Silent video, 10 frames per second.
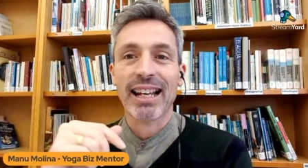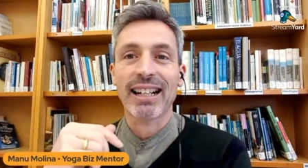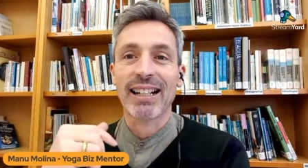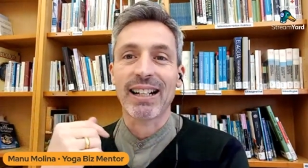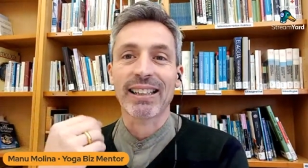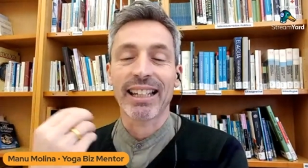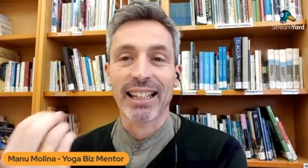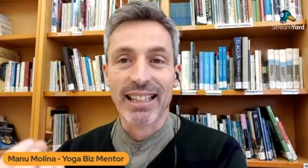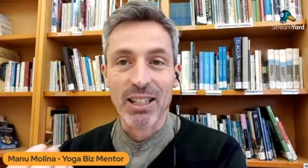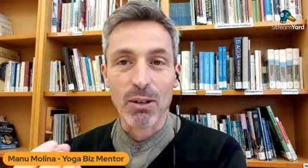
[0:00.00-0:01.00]
uh, the,
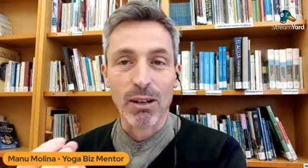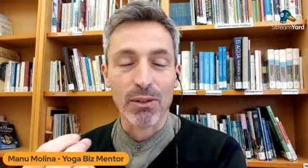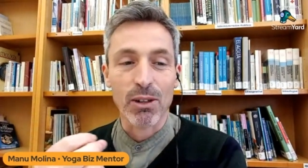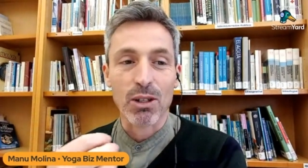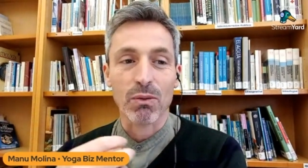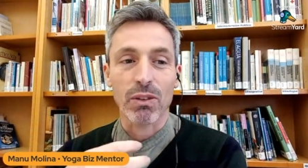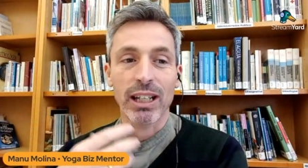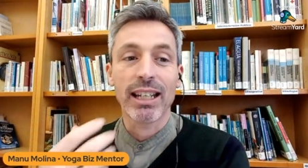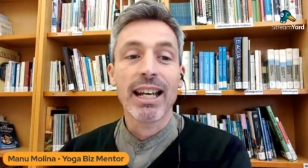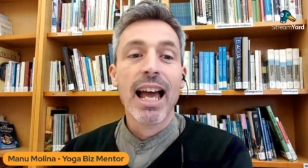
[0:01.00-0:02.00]
the yoga philosophy